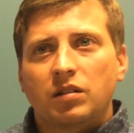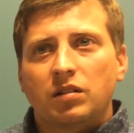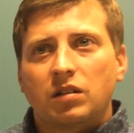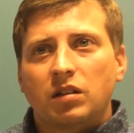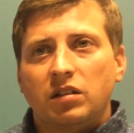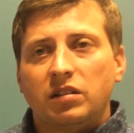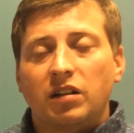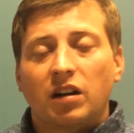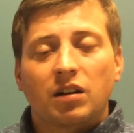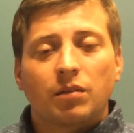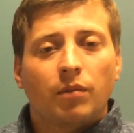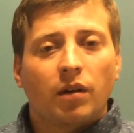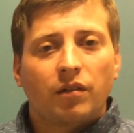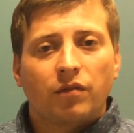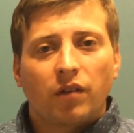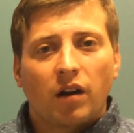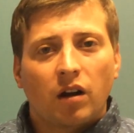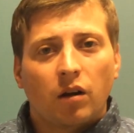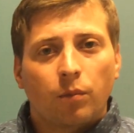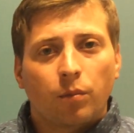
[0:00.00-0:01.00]
conduct my
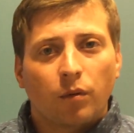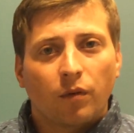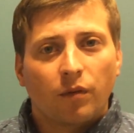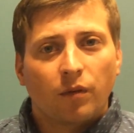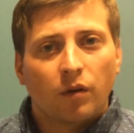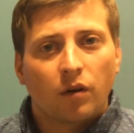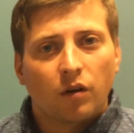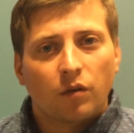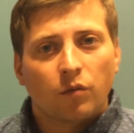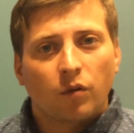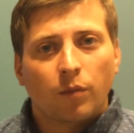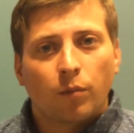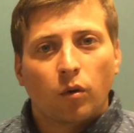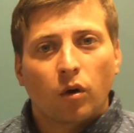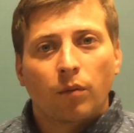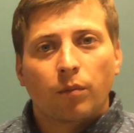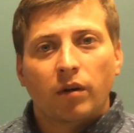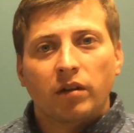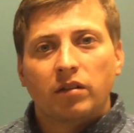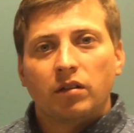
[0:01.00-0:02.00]
final
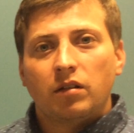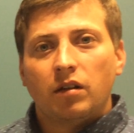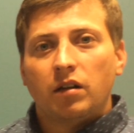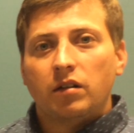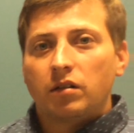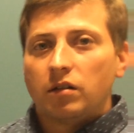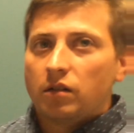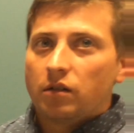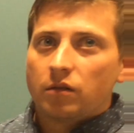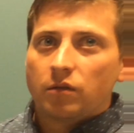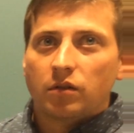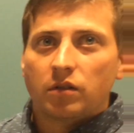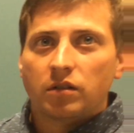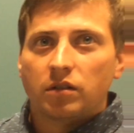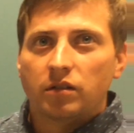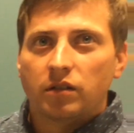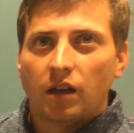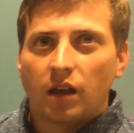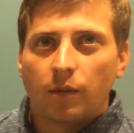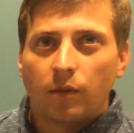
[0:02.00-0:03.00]
report presentation, which
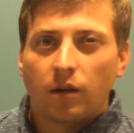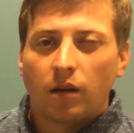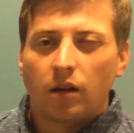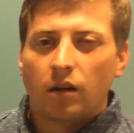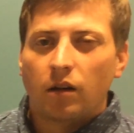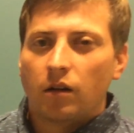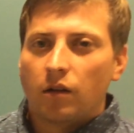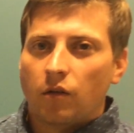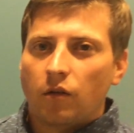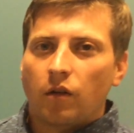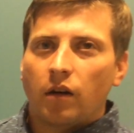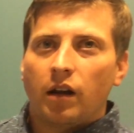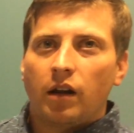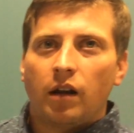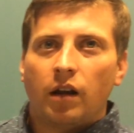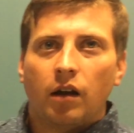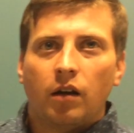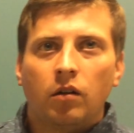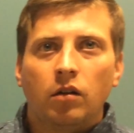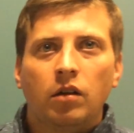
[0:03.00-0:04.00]
is happening right
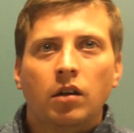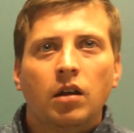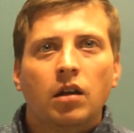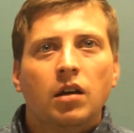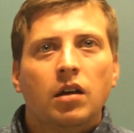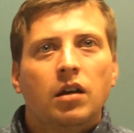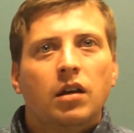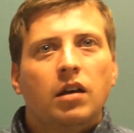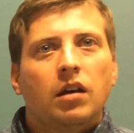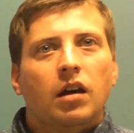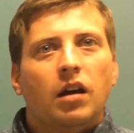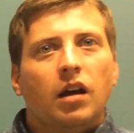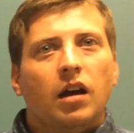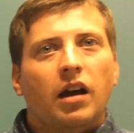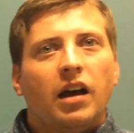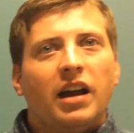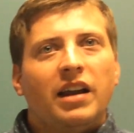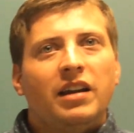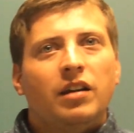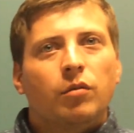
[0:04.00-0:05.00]
now.
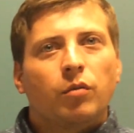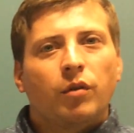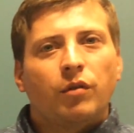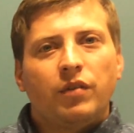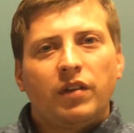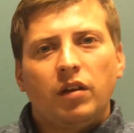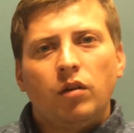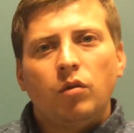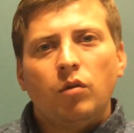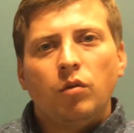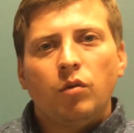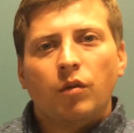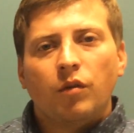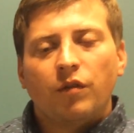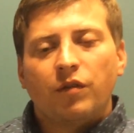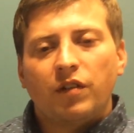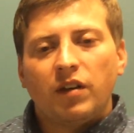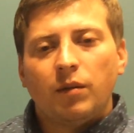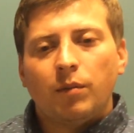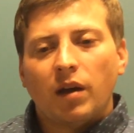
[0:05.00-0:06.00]
I need to review
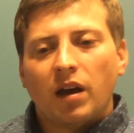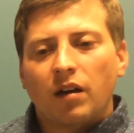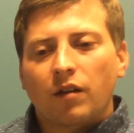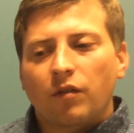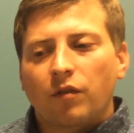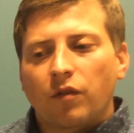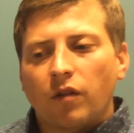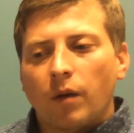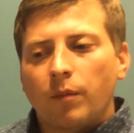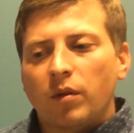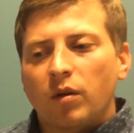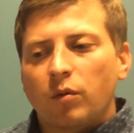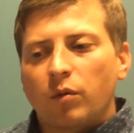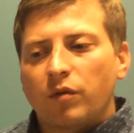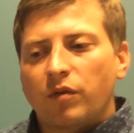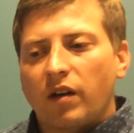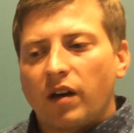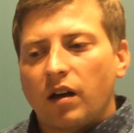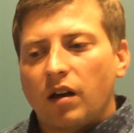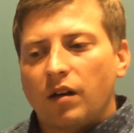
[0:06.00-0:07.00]
feedback from
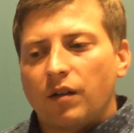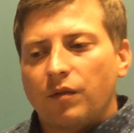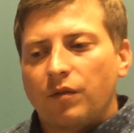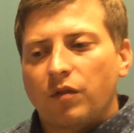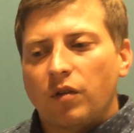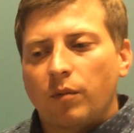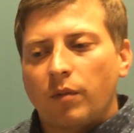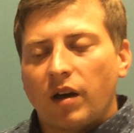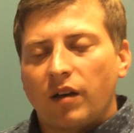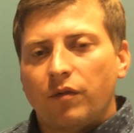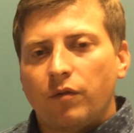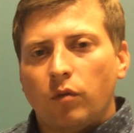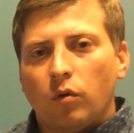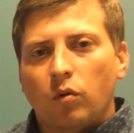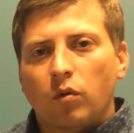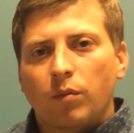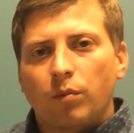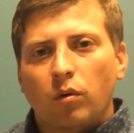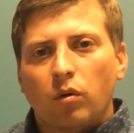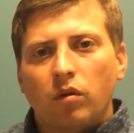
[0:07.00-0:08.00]
my full
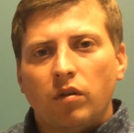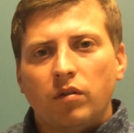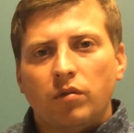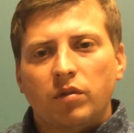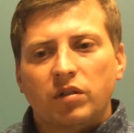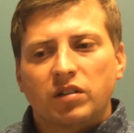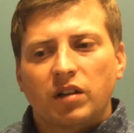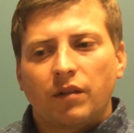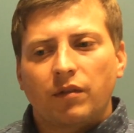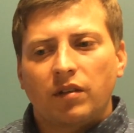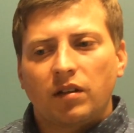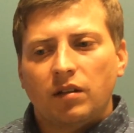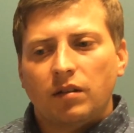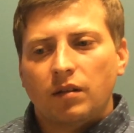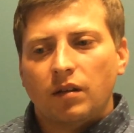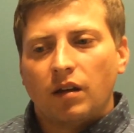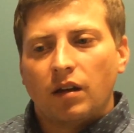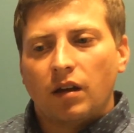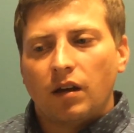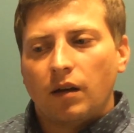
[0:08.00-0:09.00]
report, which
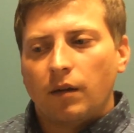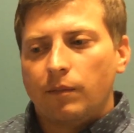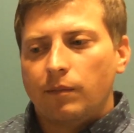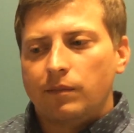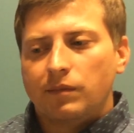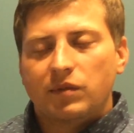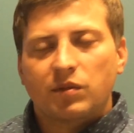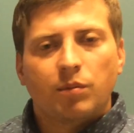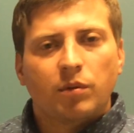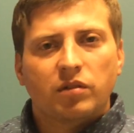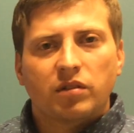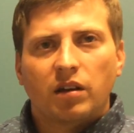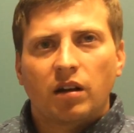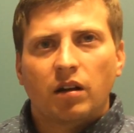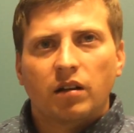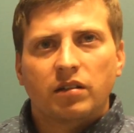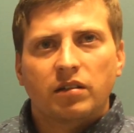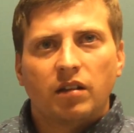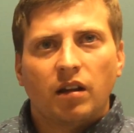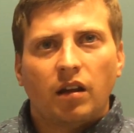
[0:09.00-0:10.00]
I'm supposed to get
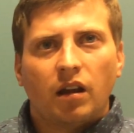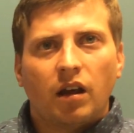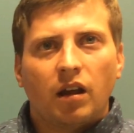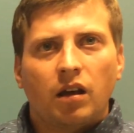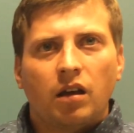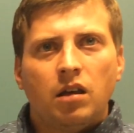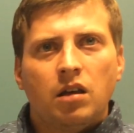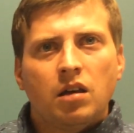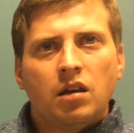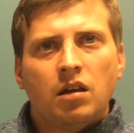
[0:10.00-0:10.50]
on Sunday,